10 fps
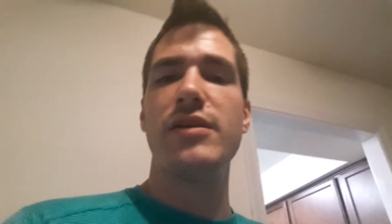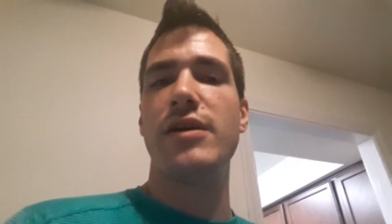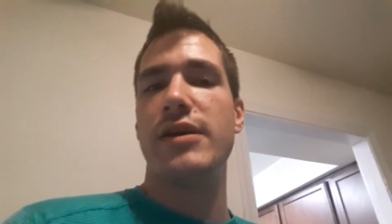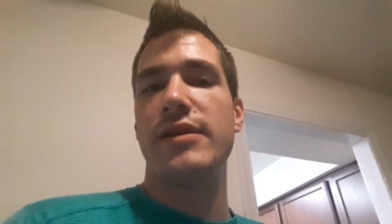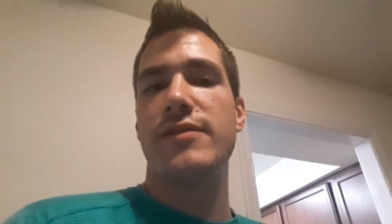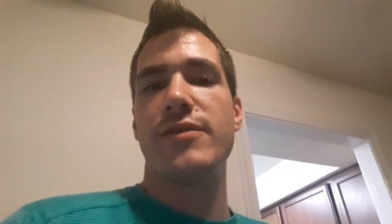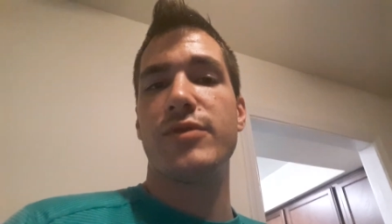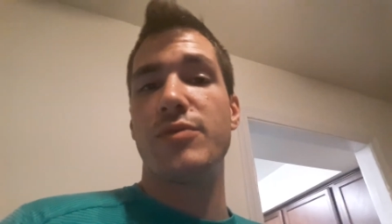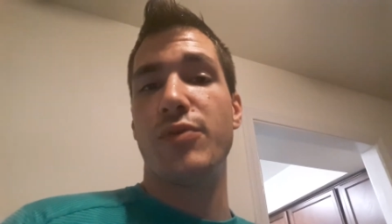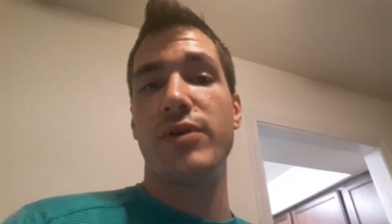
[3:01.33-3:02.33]
get uh, anything
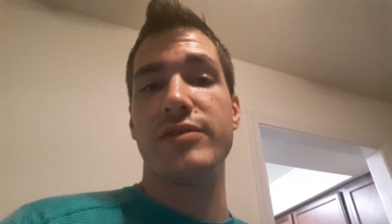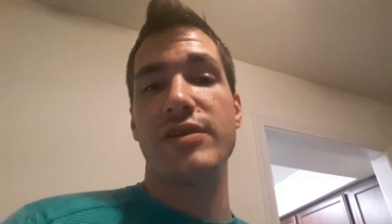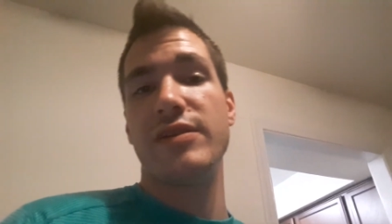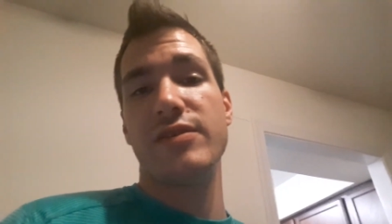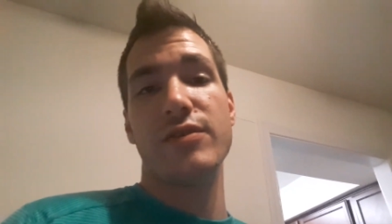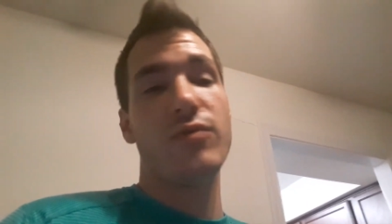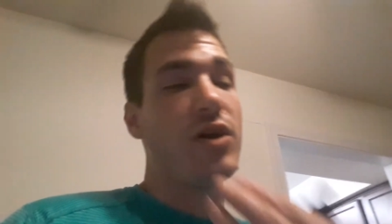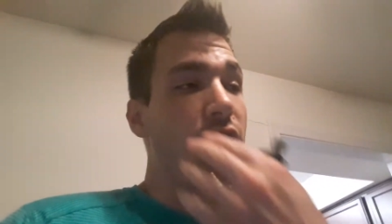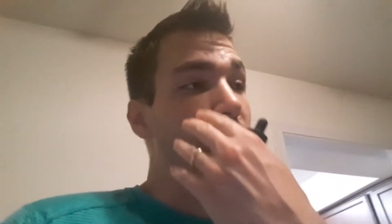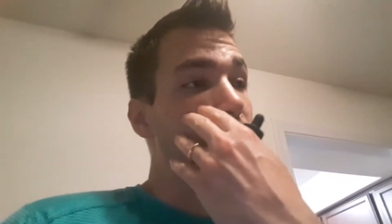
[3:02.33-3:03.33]
with the points, anything you
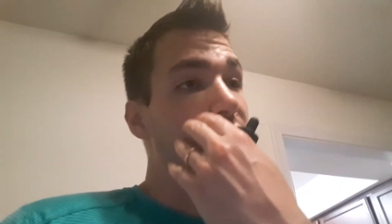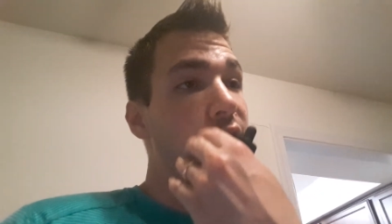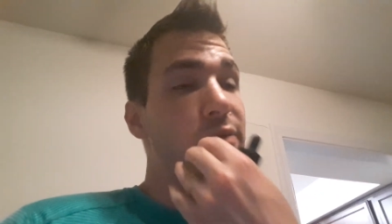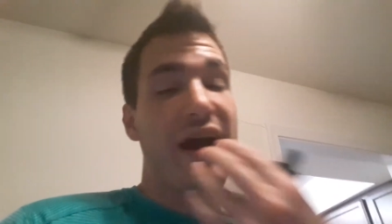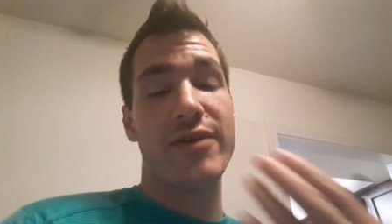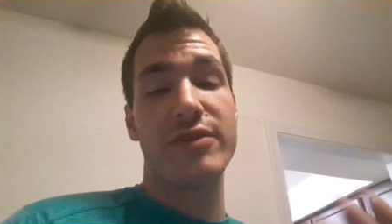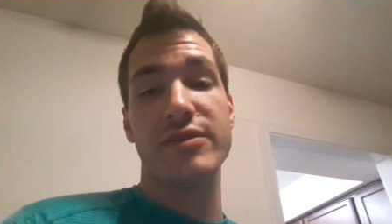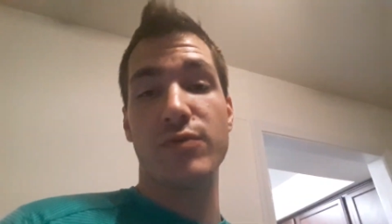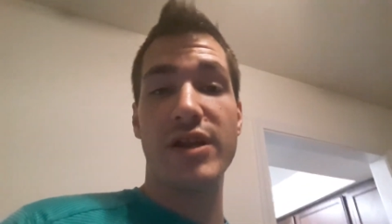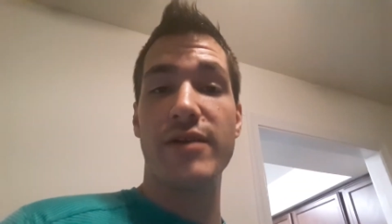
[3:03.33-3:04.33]
want, hardware,
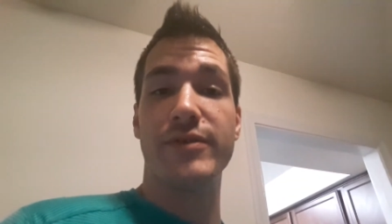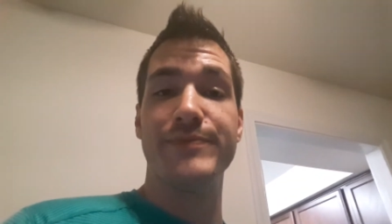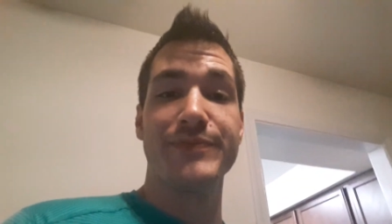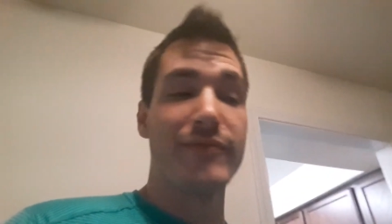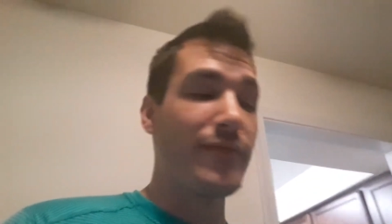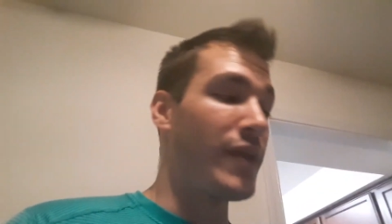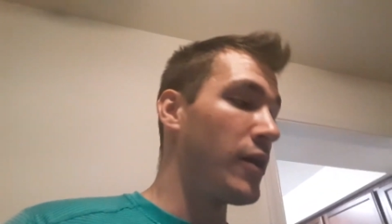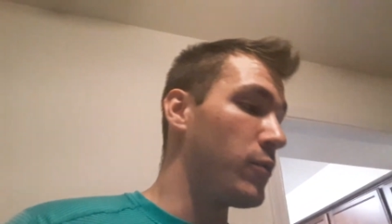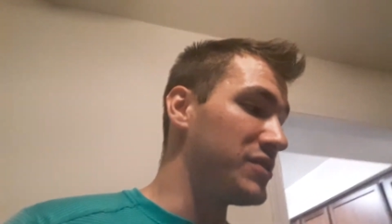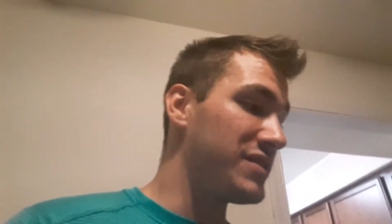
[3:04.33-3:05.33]
batteries, whatever.
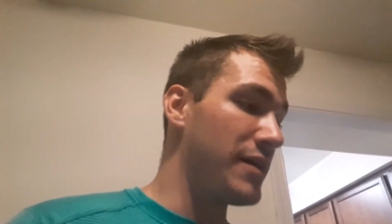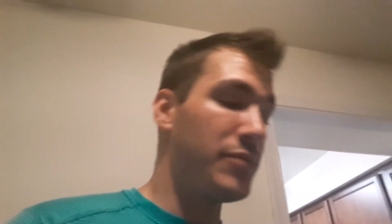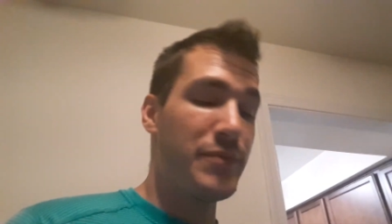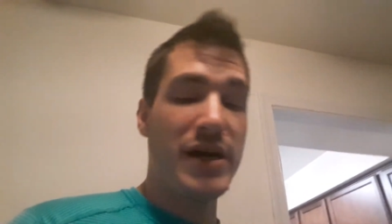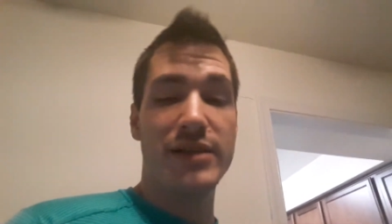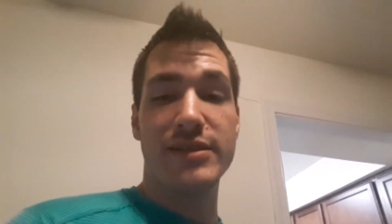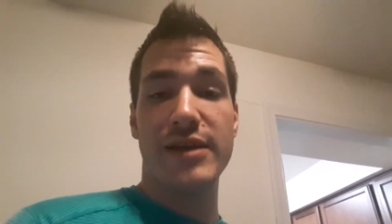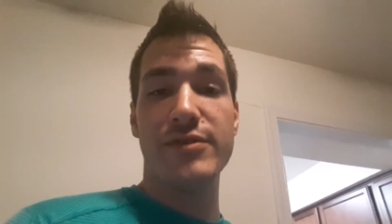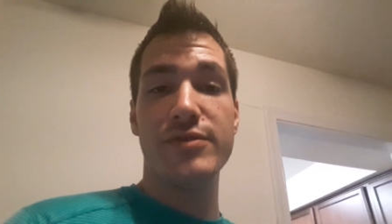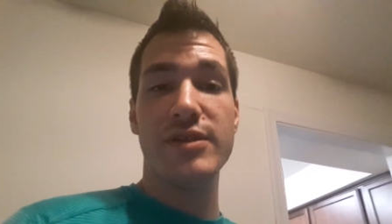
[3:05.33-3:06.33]
With Box,
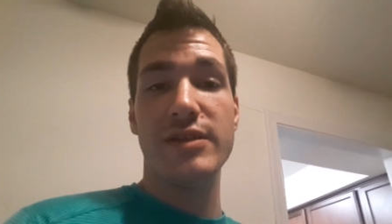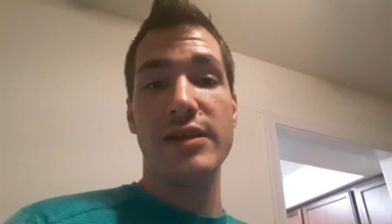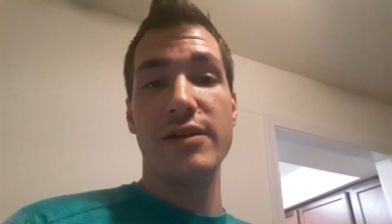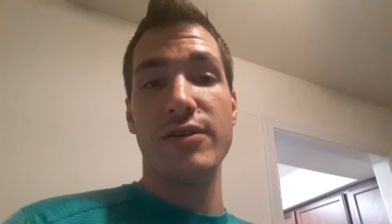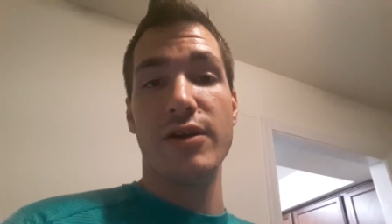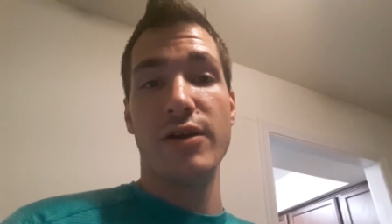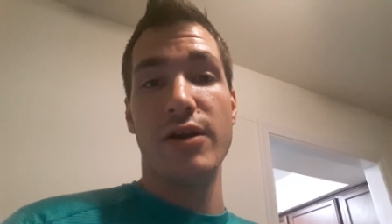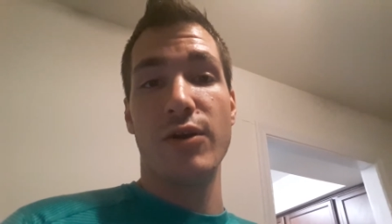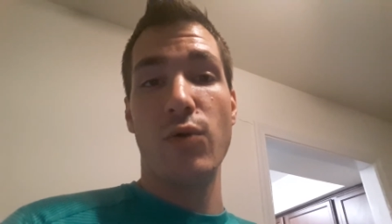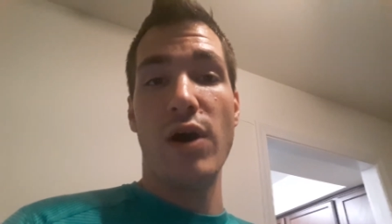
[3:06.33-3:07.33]
I used it to get
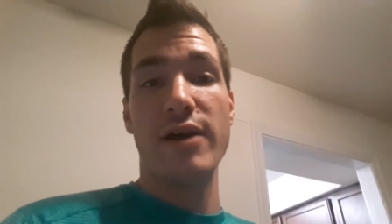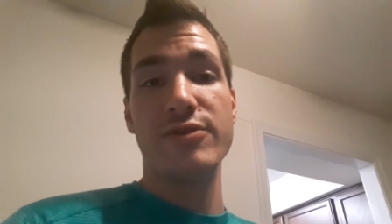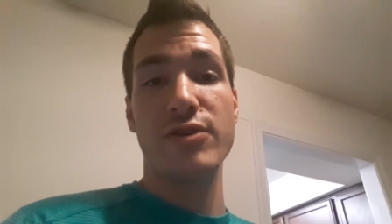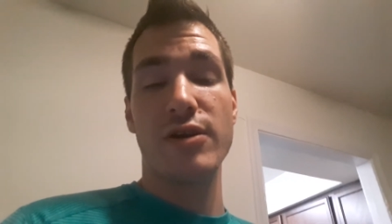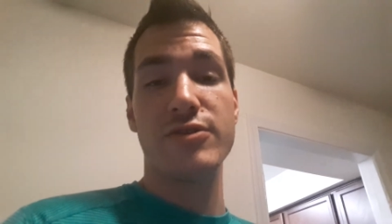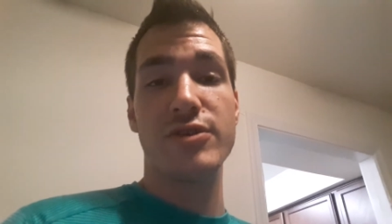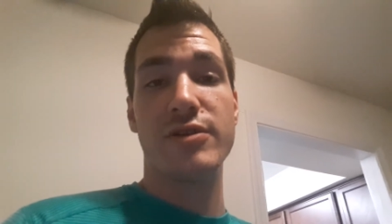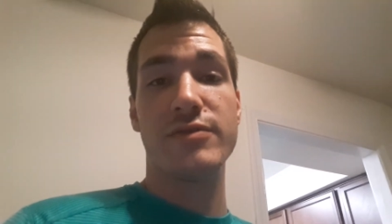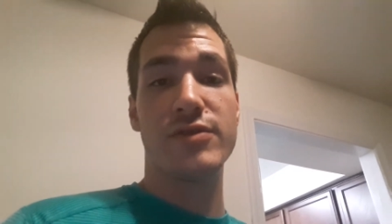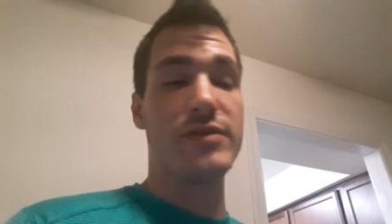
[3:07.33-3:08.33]
a, a quad
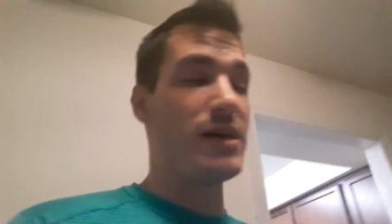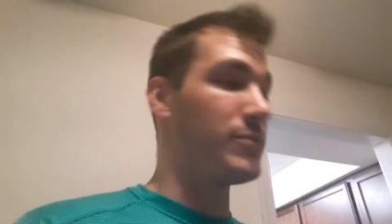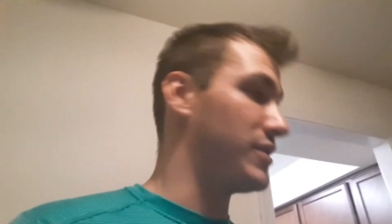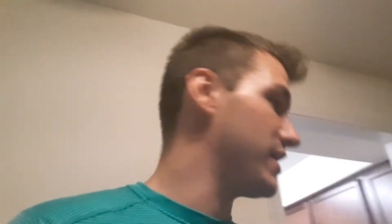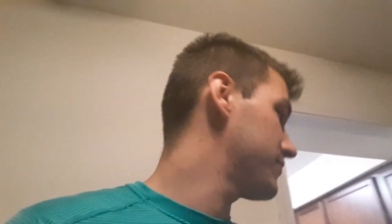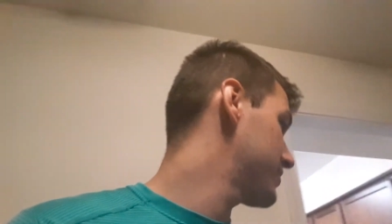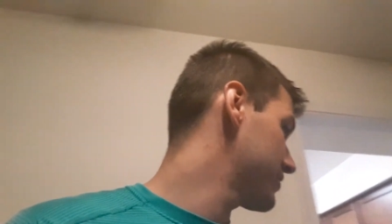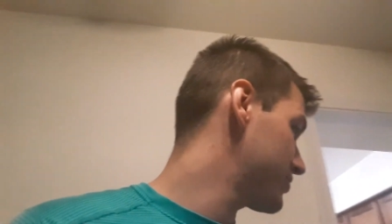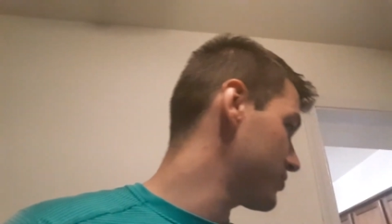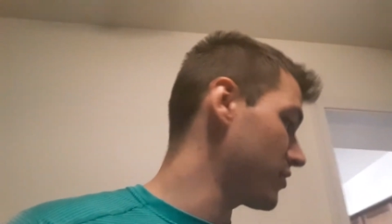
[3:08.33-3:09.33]
charger, so now I'm going to have
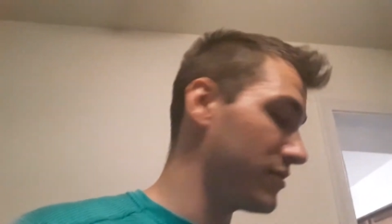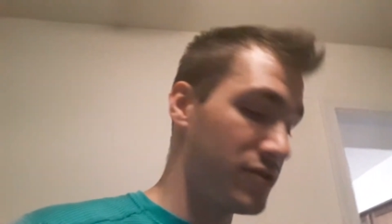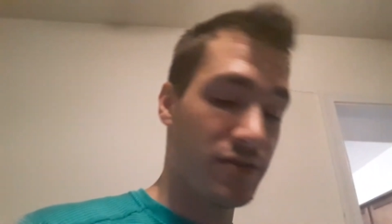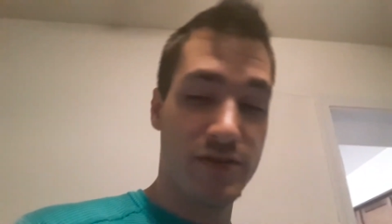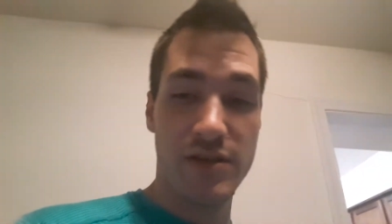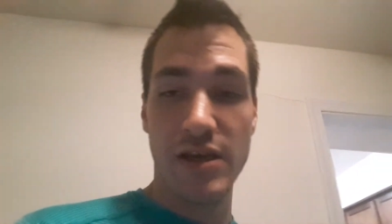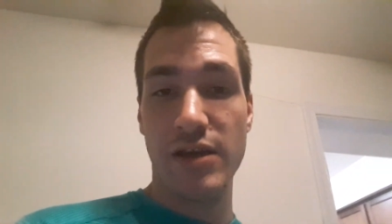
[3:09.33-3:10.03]
six chargers,